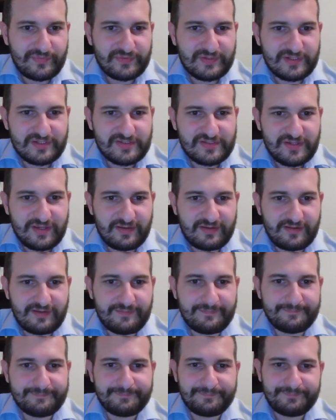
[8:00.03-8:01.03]
this idea.
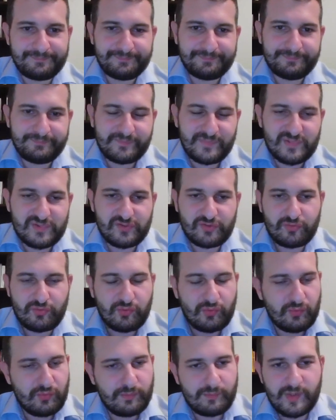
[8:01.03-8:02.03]
So
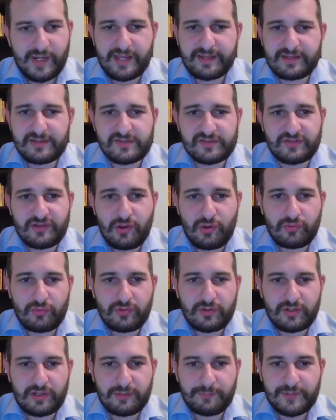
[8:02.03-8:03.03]
black is
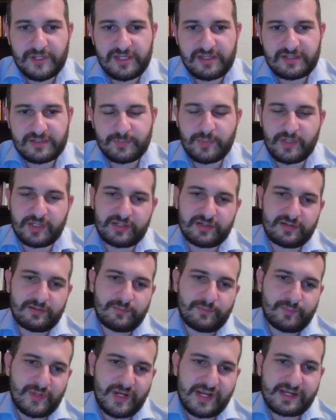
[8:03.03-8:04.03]
down a piece, but
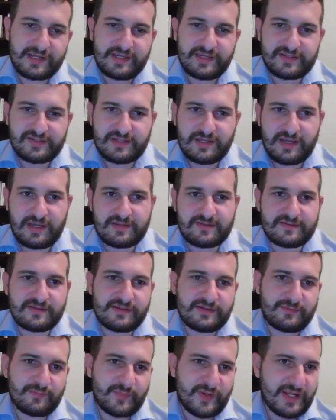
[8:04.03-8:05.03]
black has
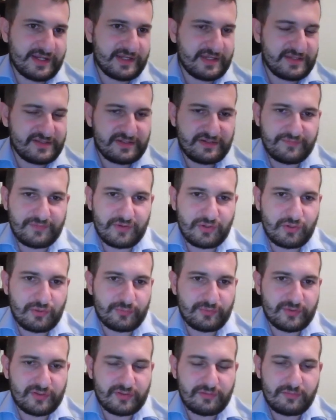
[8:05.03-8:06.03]
castled, black has
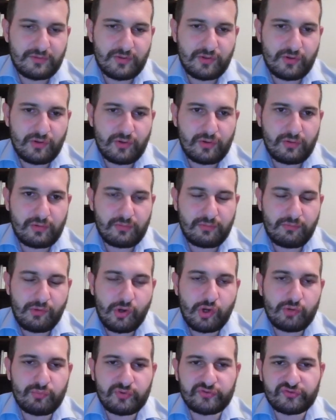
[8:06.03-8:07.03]
developed
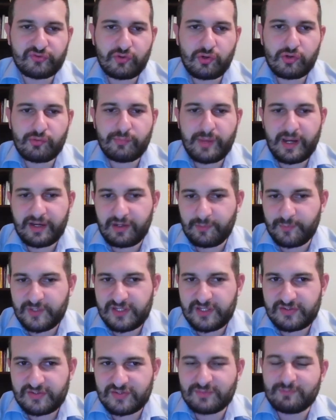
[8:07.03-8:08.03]
almost all minor
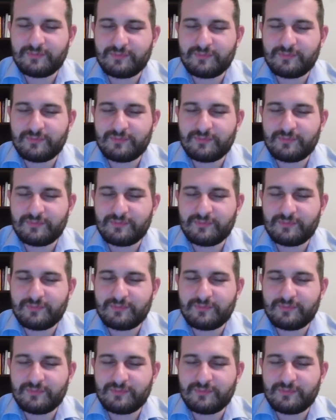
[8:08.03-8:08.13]
pieces.